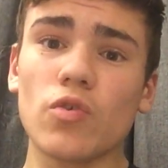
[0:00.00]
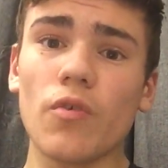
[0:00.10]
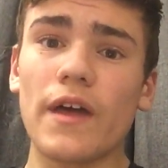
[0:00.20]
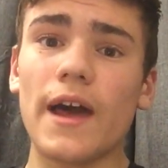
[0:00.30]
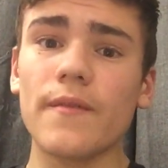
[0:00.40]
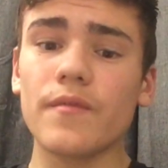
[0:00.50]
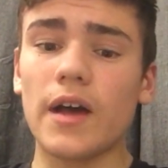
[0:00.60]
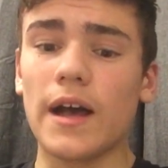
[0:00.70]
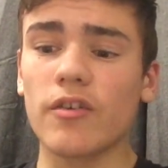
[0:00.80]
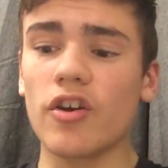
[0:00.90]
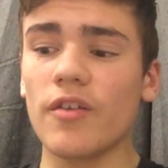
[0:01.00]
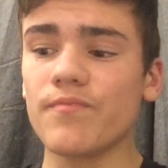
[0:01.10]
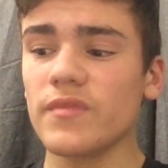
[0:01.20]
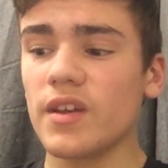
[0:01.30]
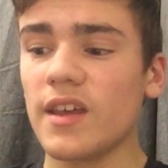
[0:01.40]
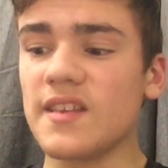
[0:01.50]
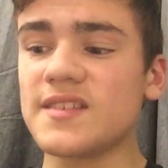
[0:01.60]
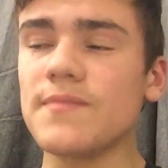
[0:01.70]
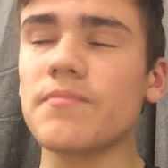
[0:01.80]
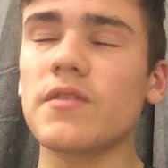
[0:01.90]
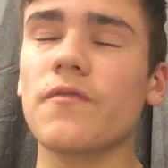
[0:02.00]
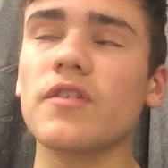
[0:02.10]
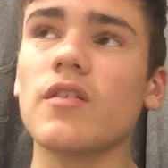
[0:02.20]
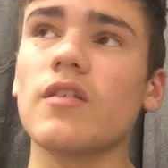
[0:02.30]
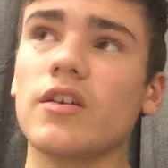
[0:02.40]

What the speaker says: and all that. Right at the